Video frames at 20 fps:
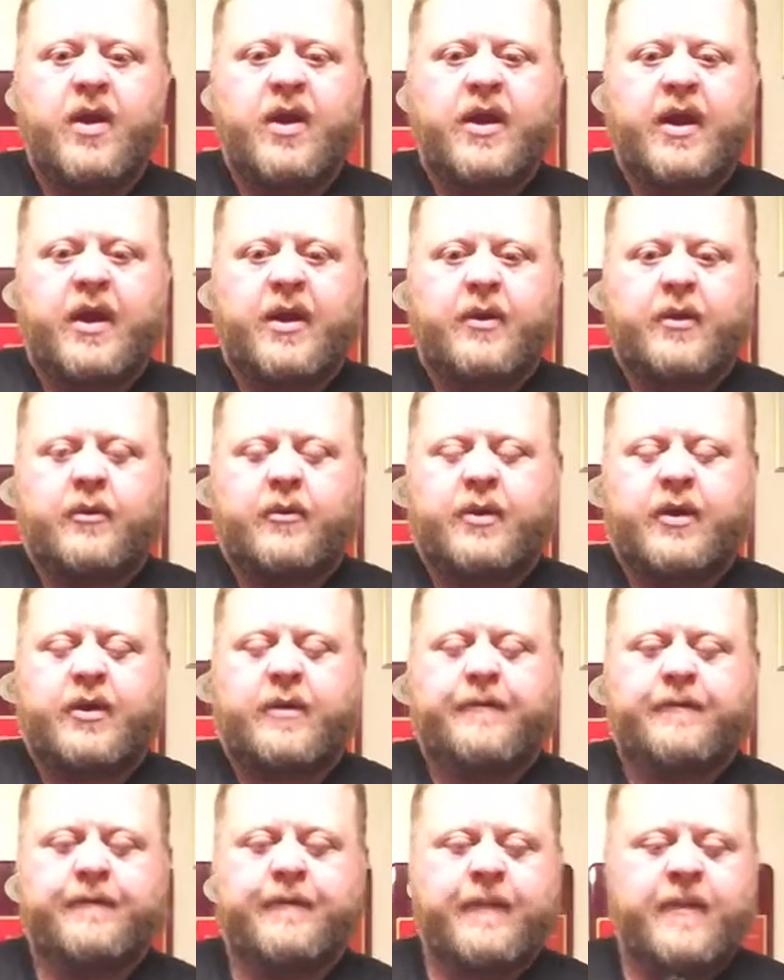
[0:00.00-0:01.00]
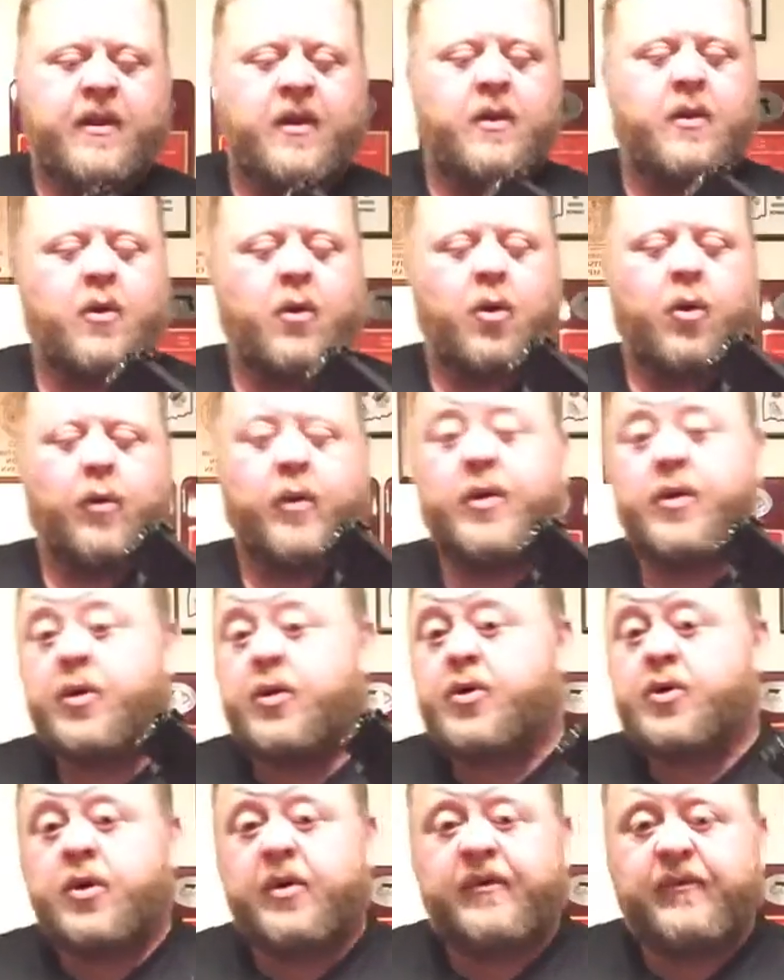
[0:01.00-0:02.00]
weak hand only, or whether
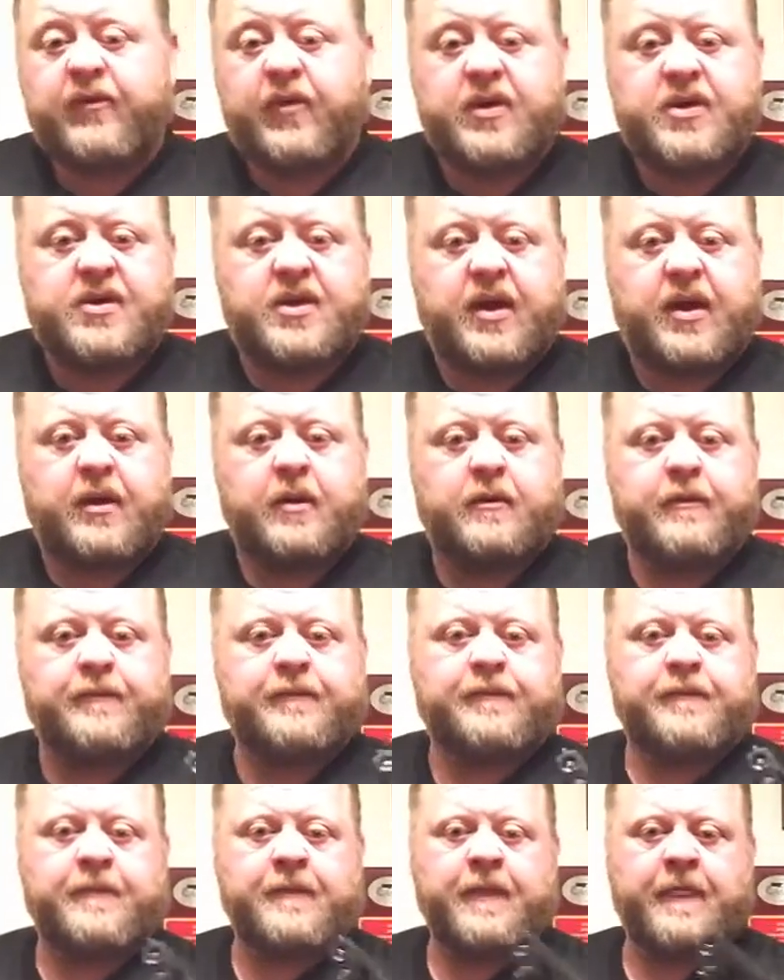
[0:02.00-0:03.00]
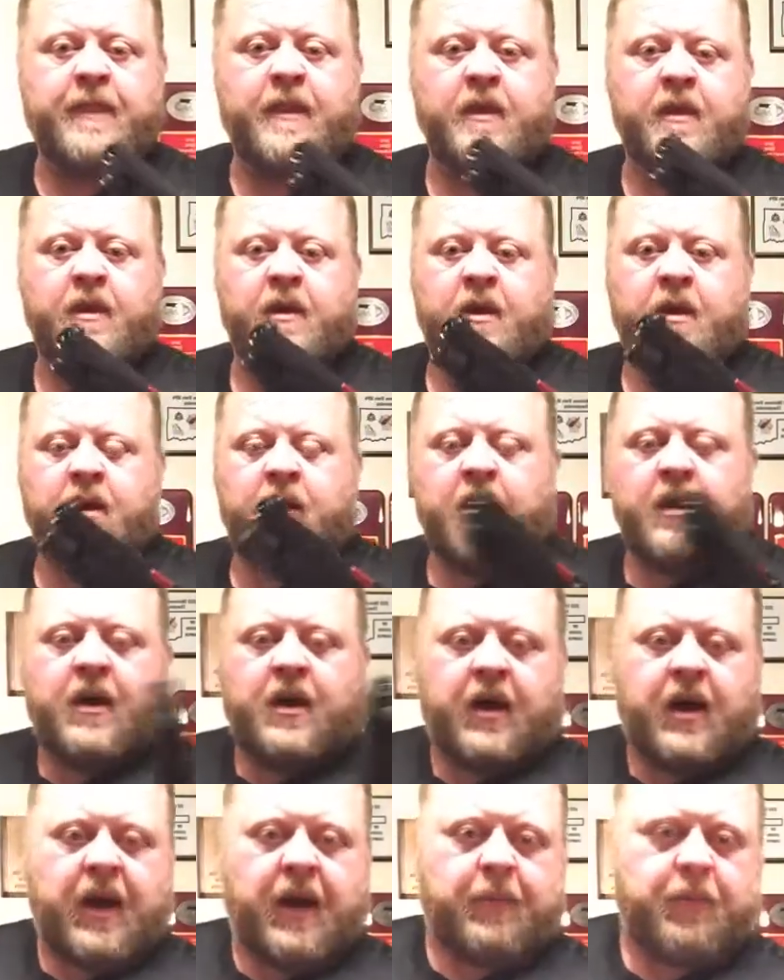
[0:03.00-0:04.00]
you're shooting freestyle.
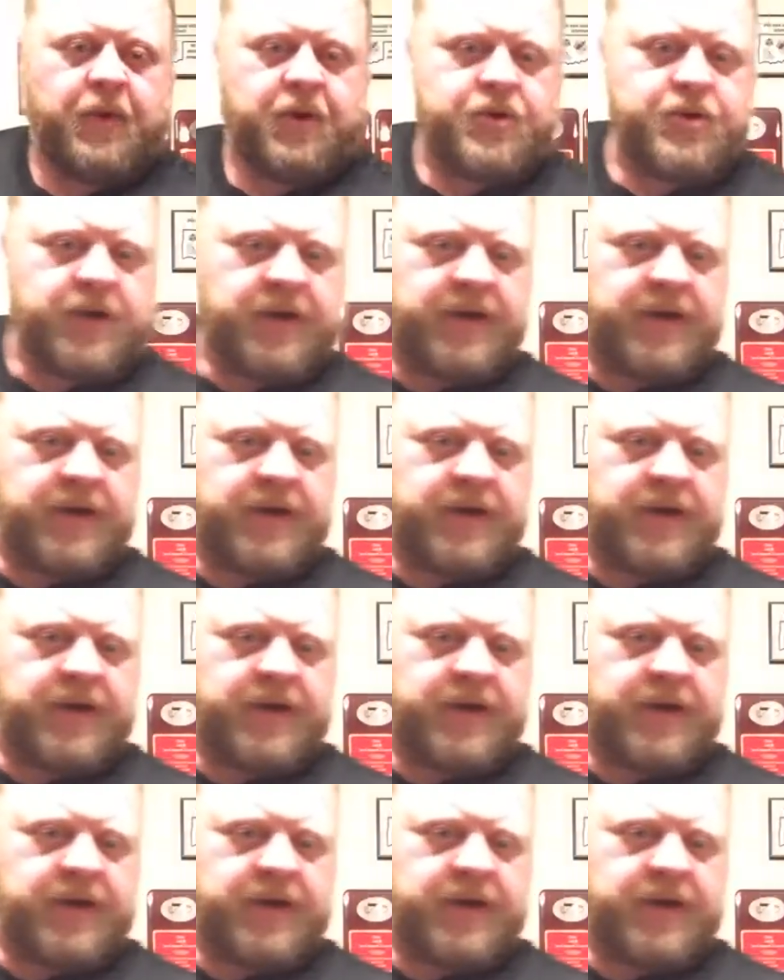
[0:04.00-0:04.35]
I'm going to